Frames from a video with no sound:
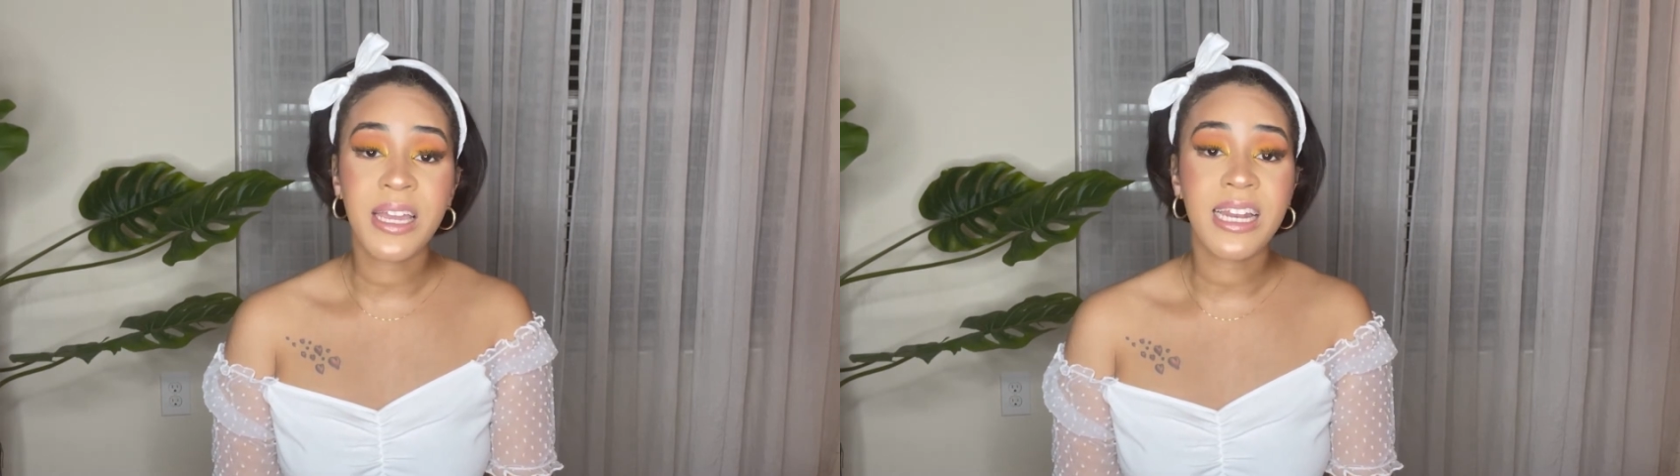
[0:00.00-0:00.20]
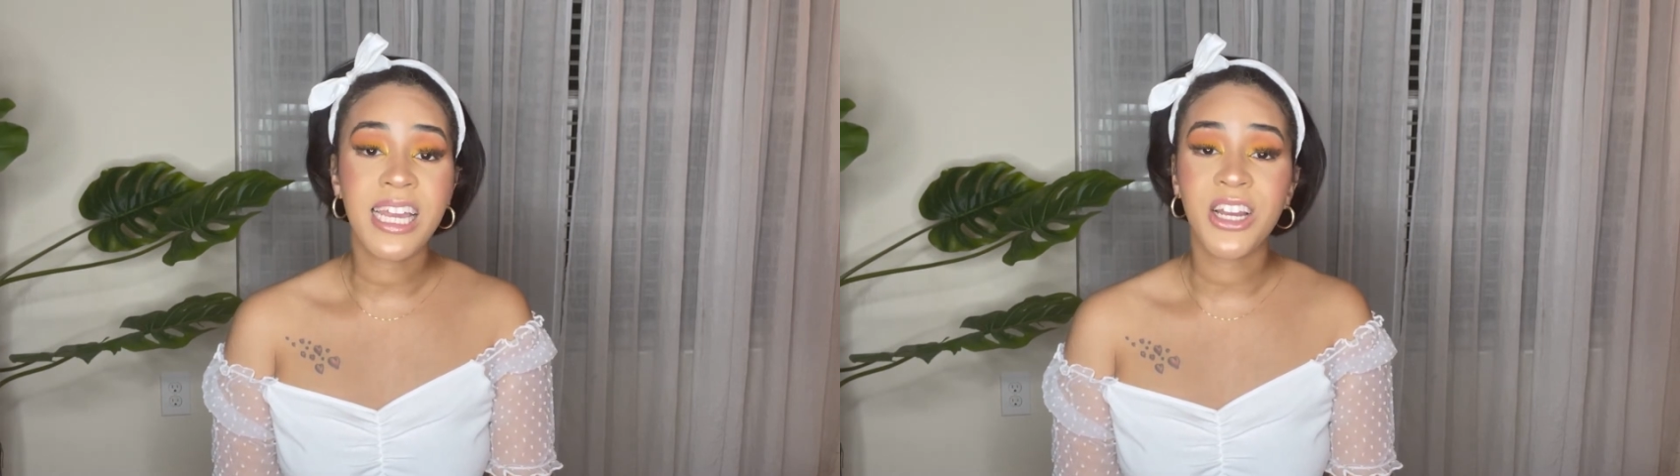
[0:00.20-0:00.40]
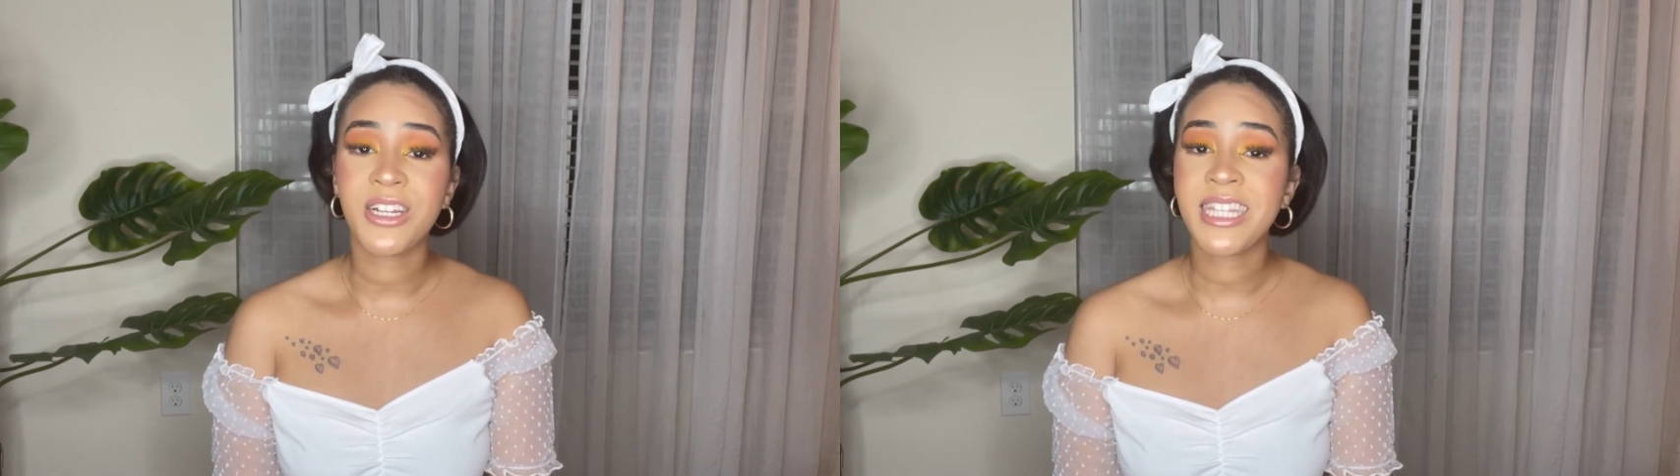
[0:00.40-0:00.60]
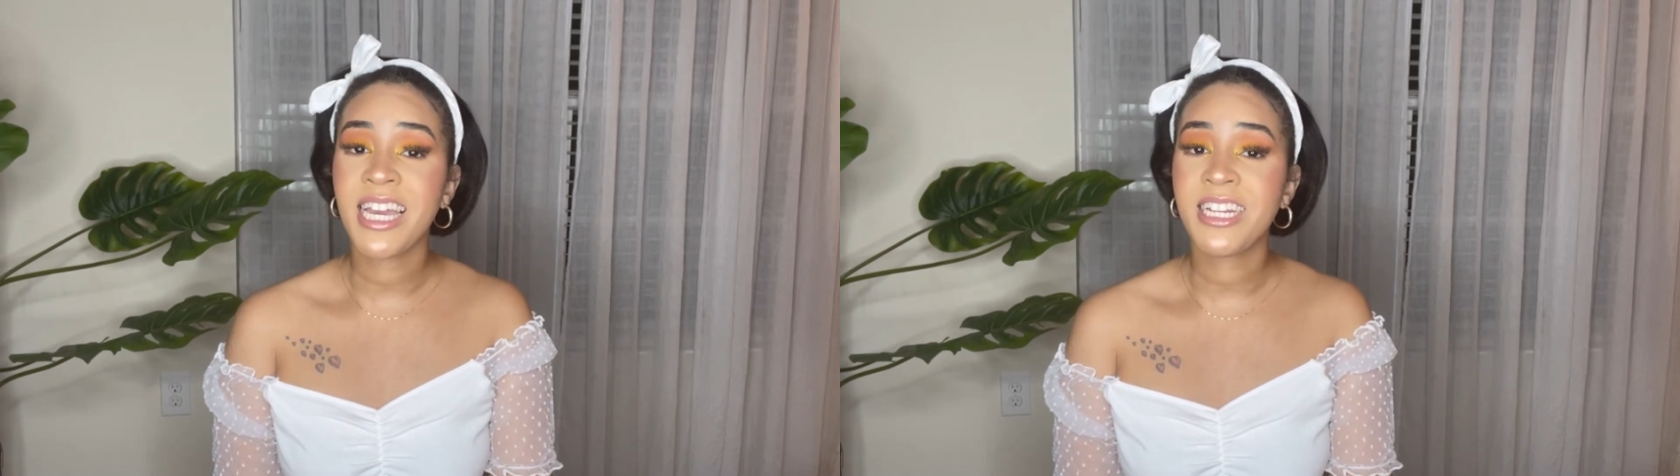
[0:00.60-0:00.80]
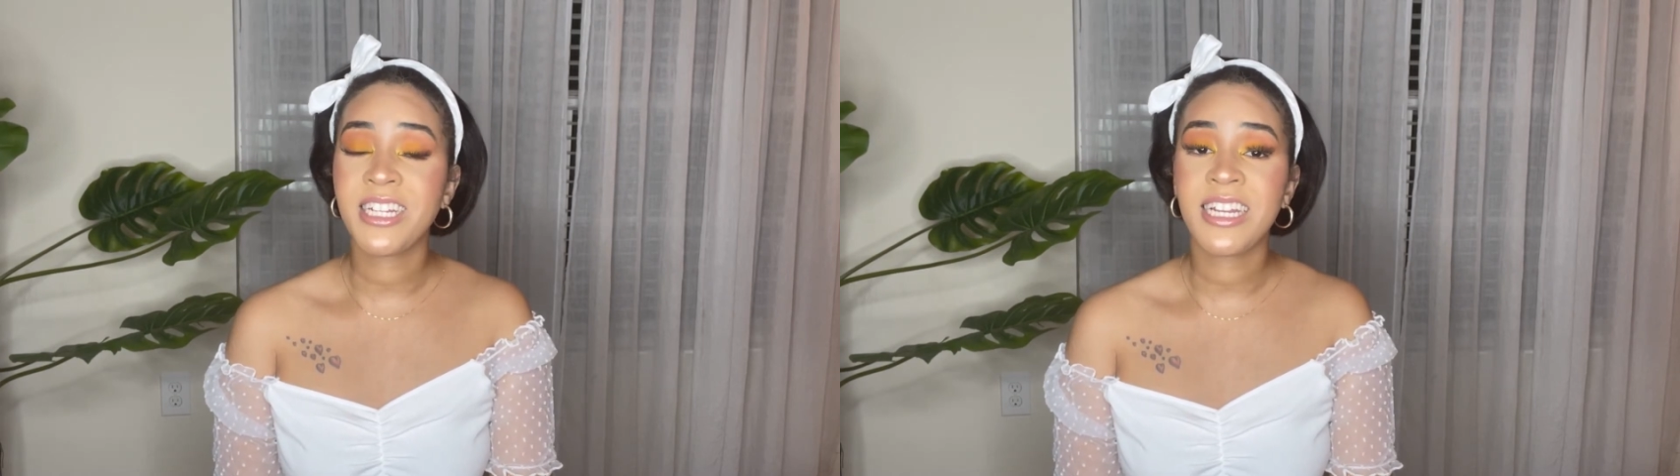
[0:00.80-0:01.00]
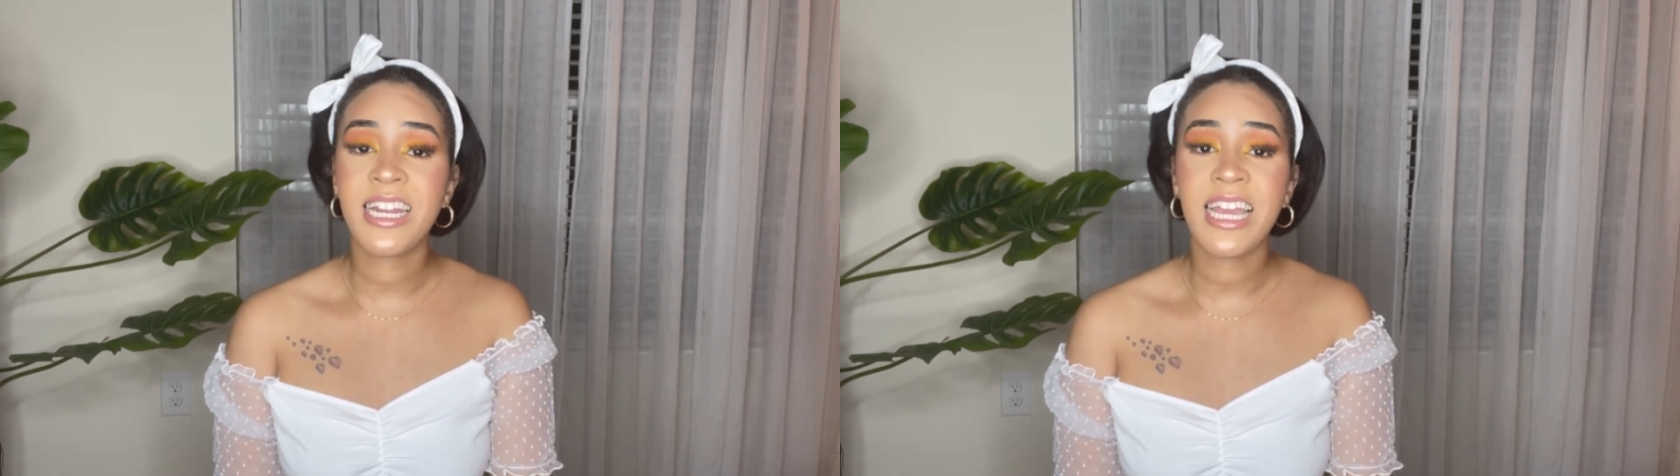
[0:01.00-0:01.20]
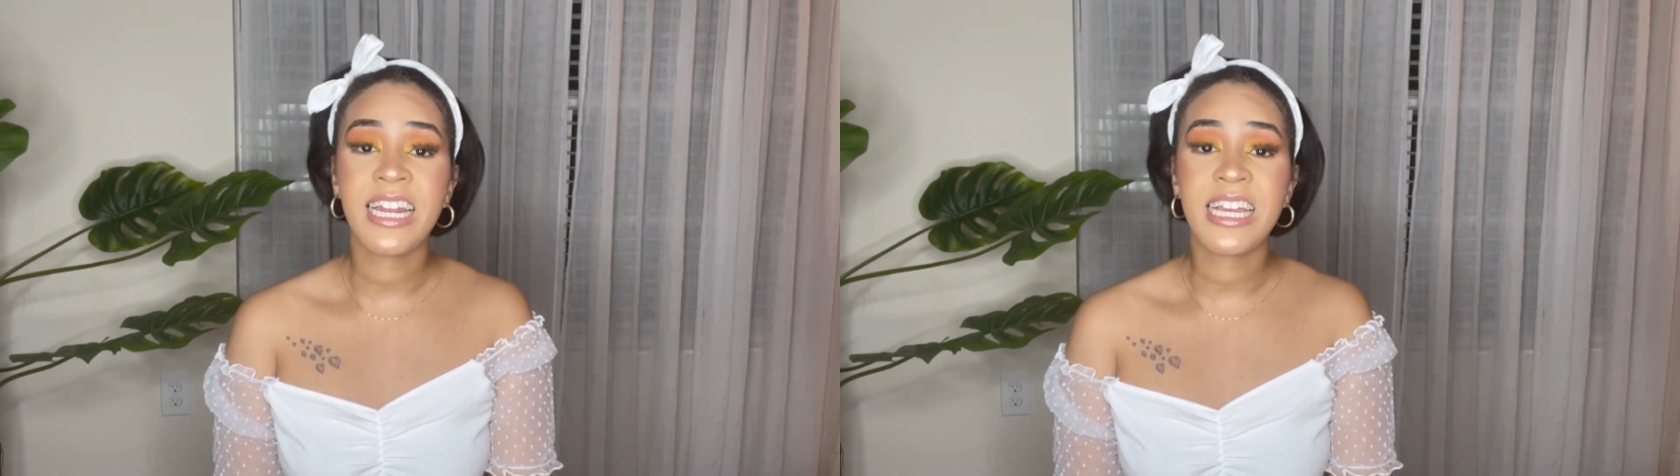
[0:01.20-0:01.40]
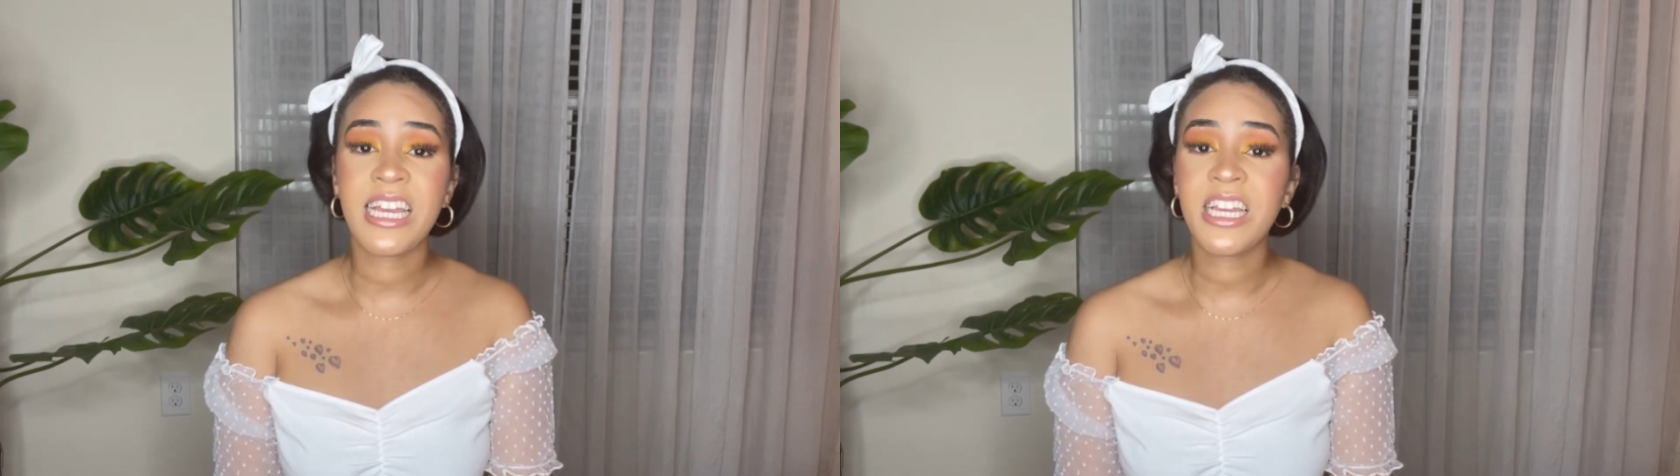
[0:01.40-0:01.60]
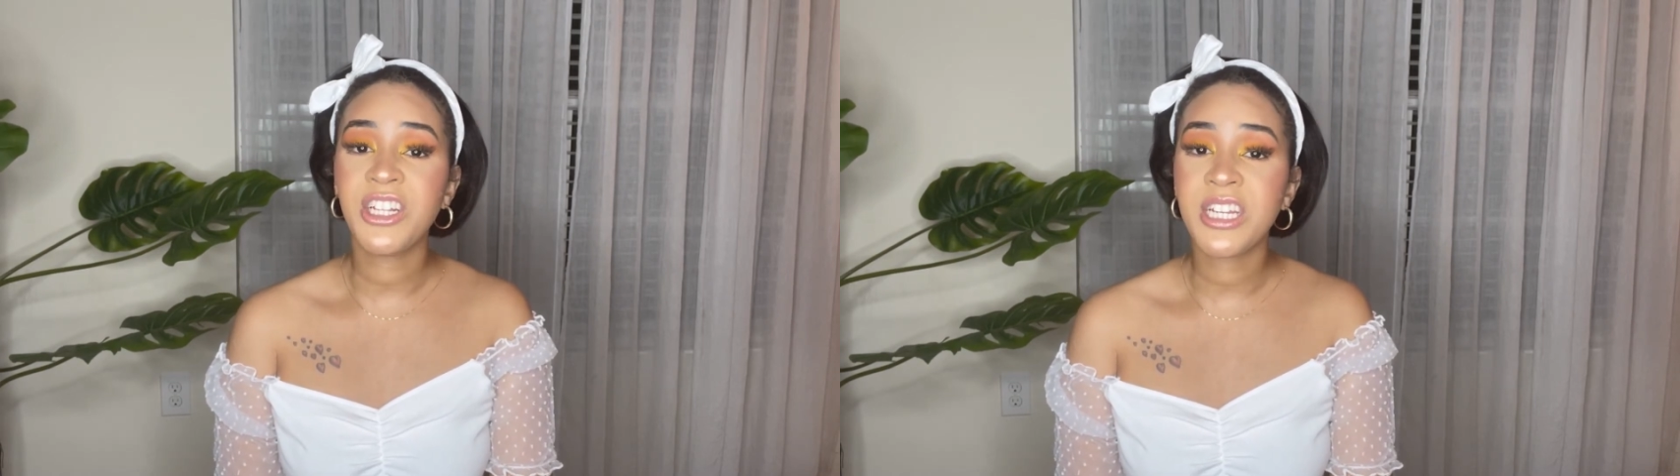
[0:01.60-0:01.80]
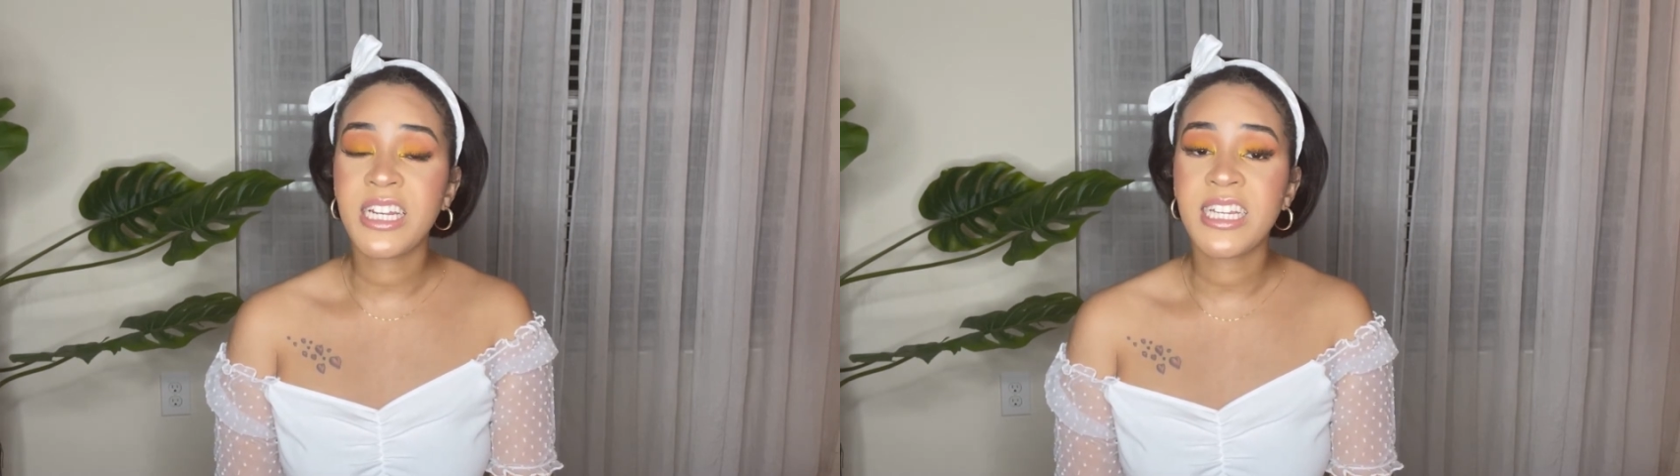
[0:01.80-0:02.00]
any irritation, any
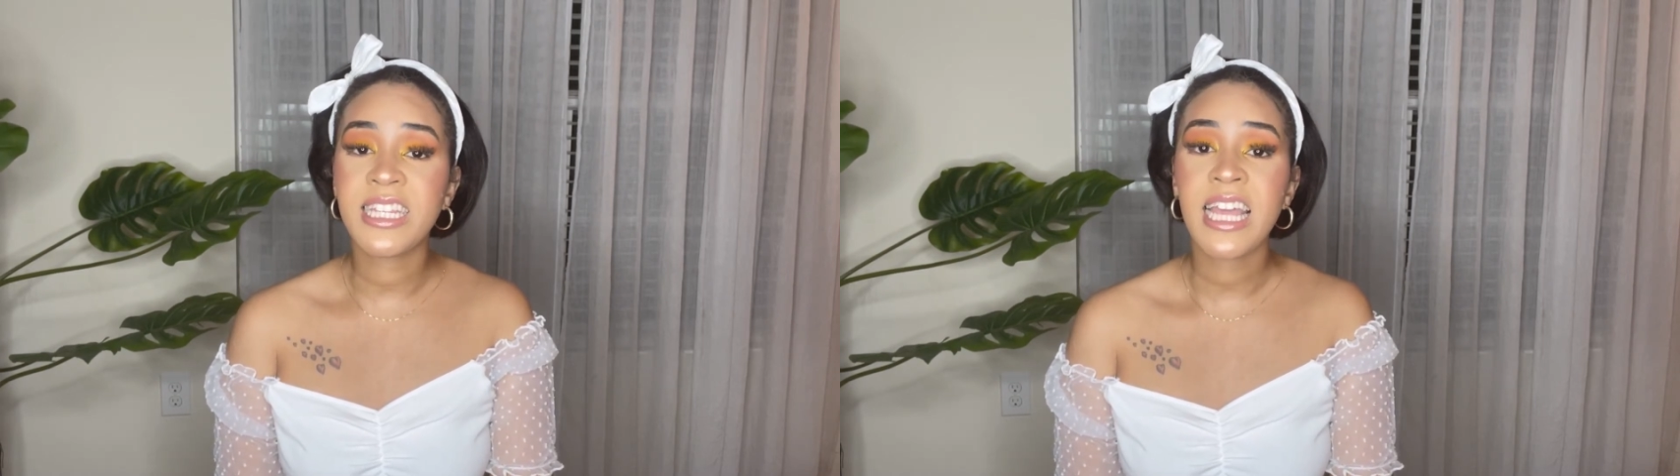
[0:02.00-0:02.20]
itchiness,